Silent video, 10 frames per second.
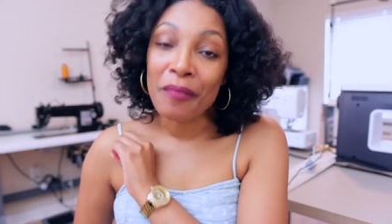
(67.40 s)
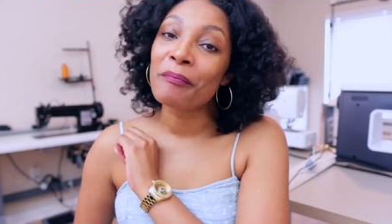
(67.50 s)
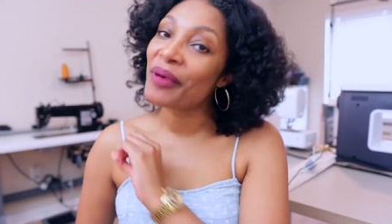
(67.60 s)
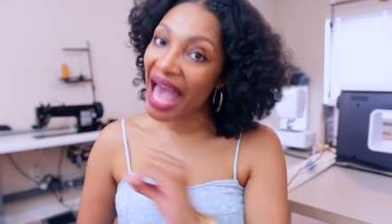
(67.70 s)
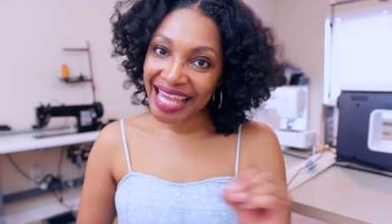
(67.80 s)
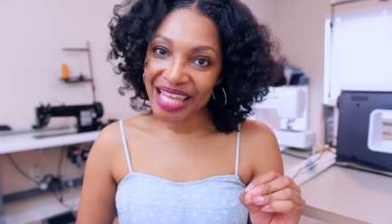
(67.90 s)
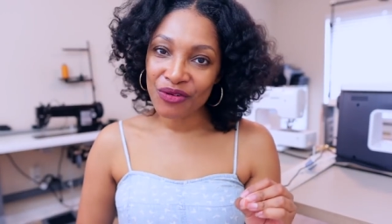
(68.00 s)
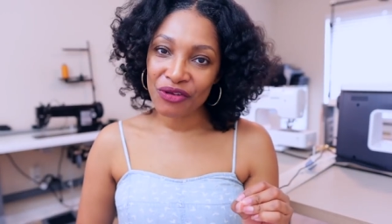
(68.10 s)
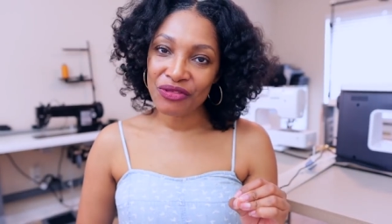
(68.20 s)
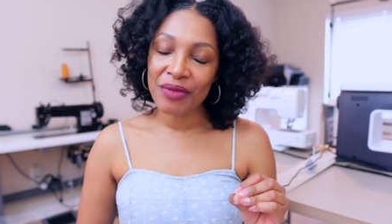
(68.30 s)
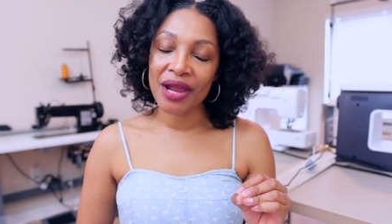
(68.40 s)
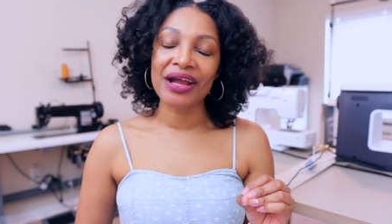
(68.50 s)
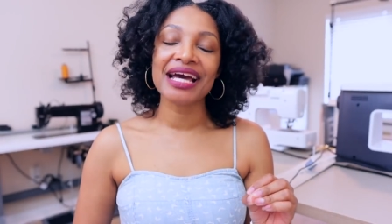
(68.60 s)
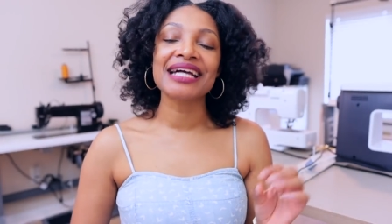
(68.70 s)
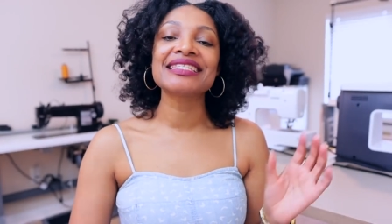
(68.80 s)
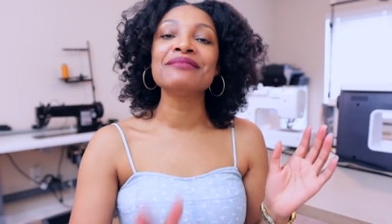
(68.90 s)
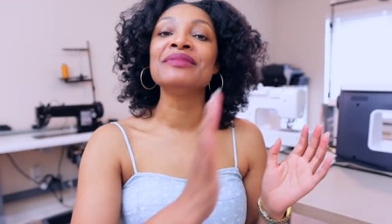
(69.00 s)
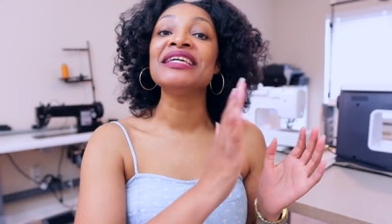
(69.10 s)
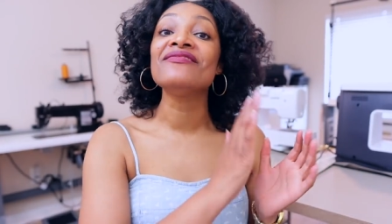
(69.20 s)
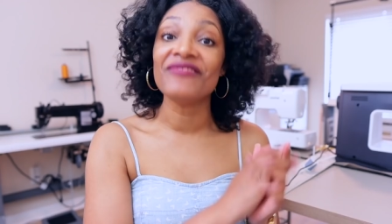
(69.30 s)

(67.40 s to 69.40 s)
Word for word: we're back in North America to meet